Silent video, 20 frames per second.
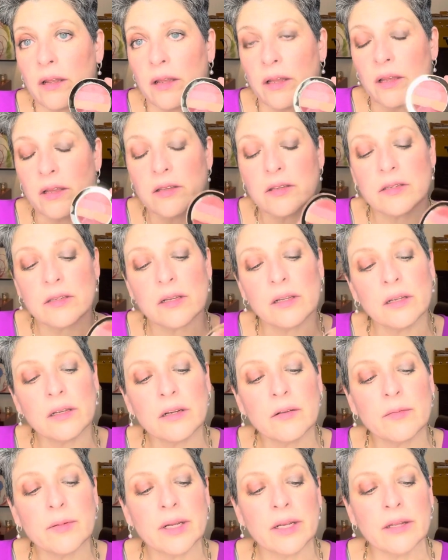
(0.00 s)
It's a
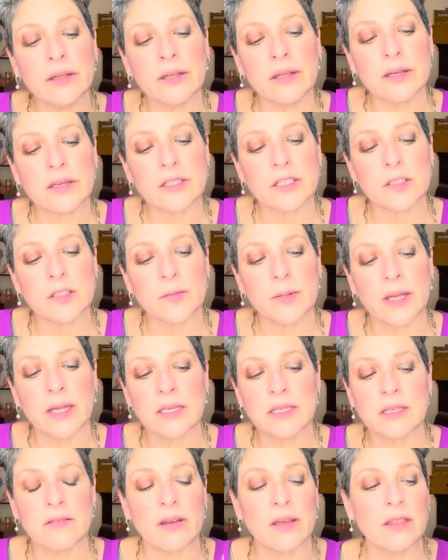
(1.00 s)
little bit in the
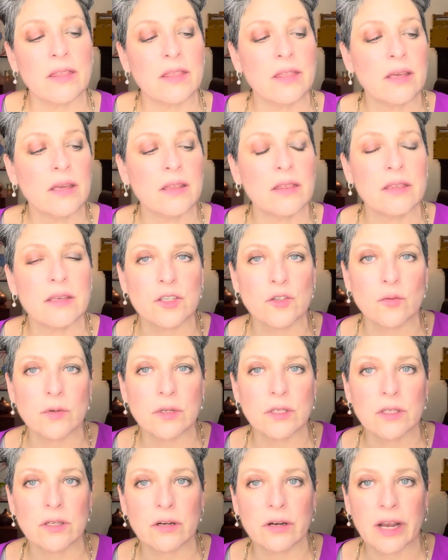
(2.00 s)
expensive. I think this
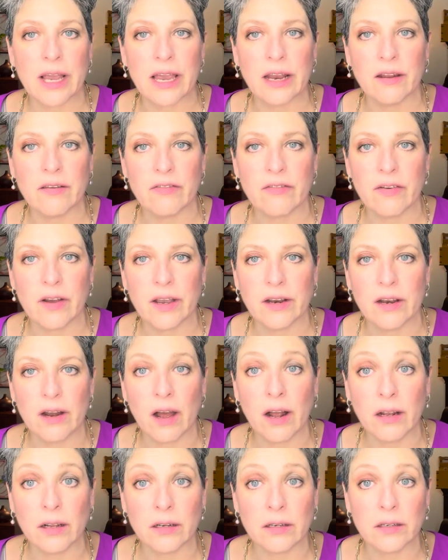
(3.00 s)
one's are
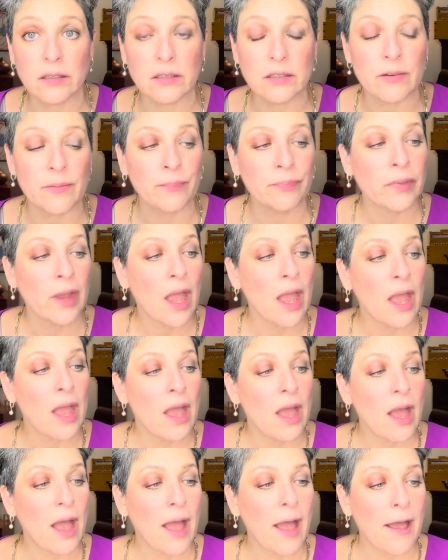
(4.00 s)
$85.
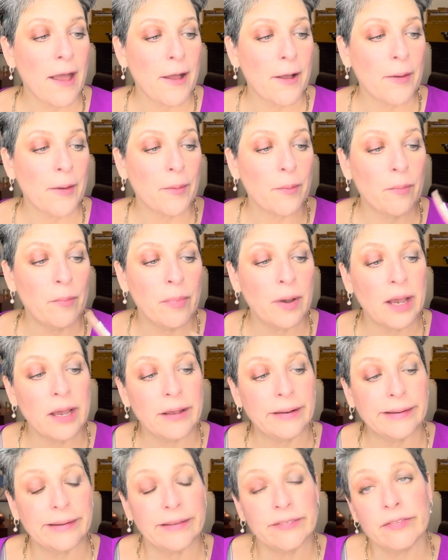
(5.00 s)

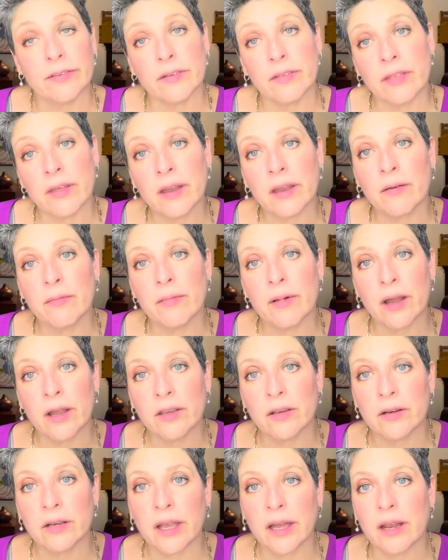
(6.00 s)
But if you think about it,
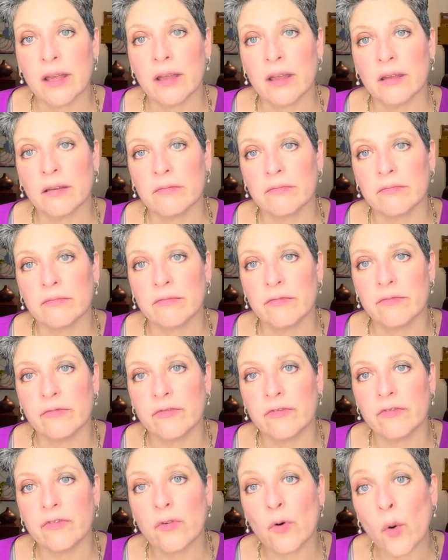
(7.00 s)
you're getting
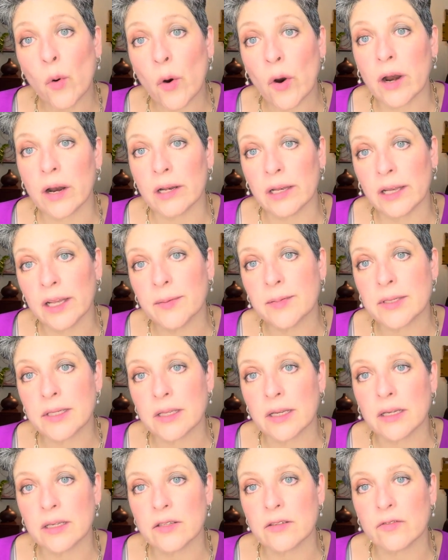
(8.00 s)
four
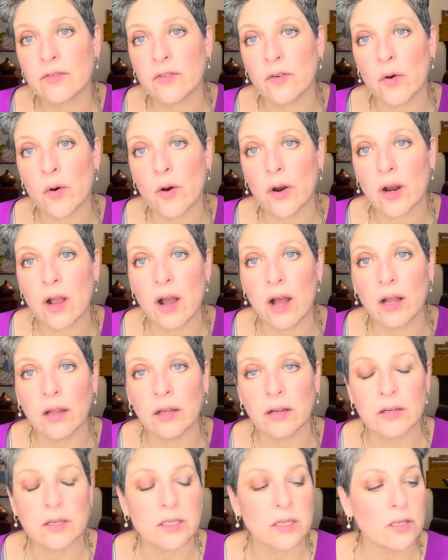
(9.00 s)
lipsticks, four
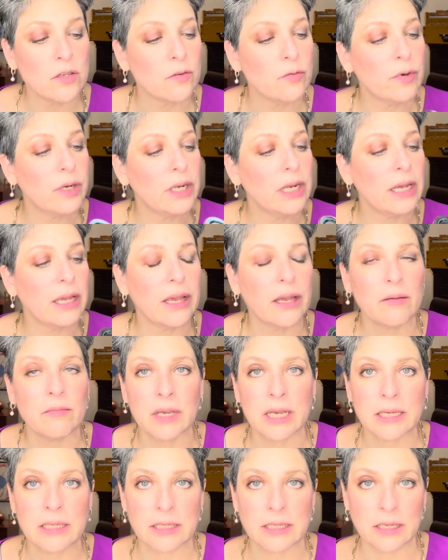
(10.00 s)
colors, and you really can
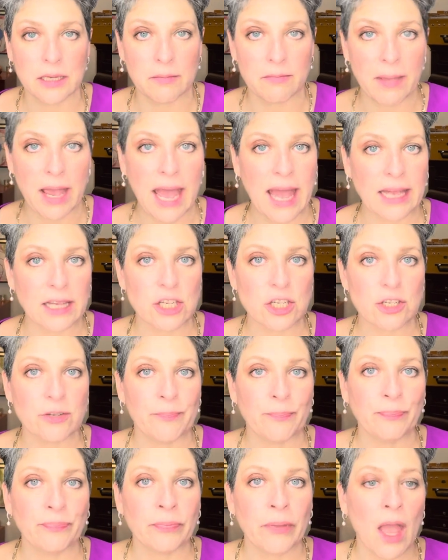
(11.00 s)
mix and match.
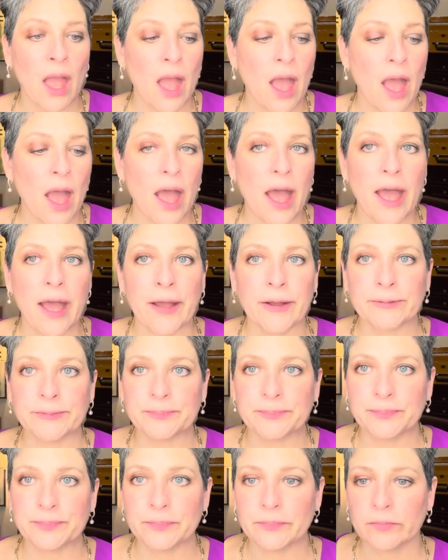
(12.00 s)

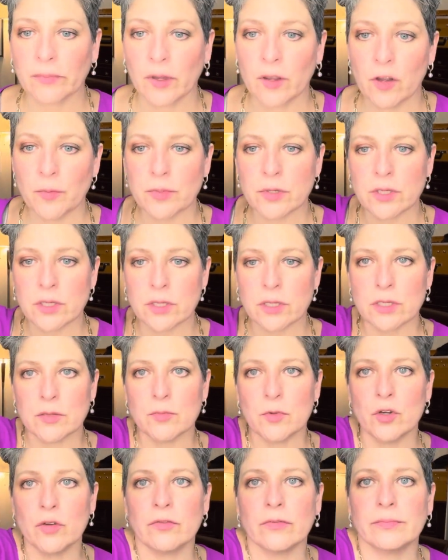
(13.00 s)
Oops, this
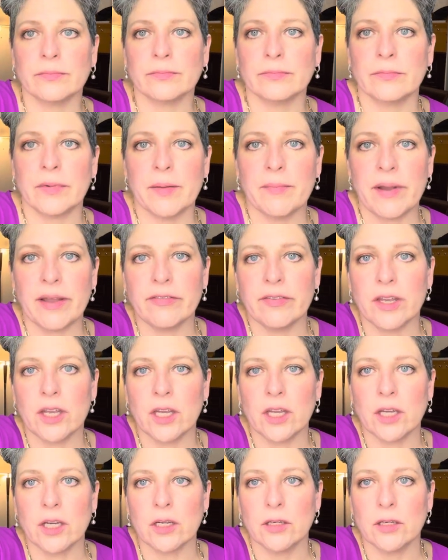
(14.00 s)
moved by my thing.